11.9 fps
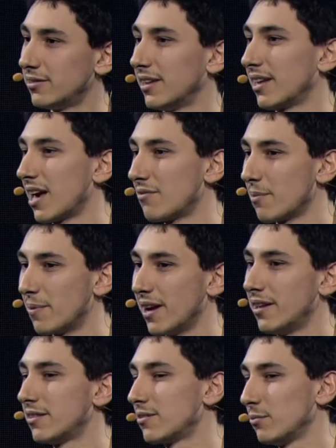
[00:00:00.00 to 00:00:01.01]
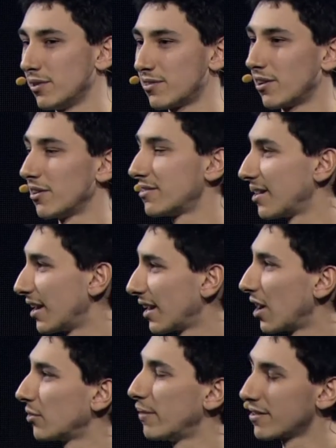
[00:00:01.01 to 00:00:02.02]
like everybody will start sending
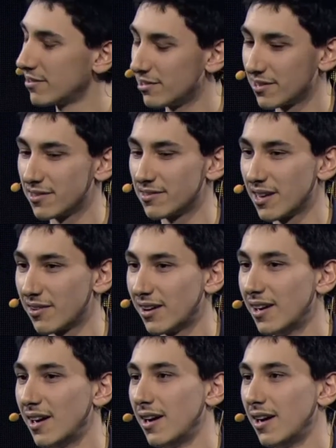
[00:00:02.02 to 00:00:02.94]
out messages, etc.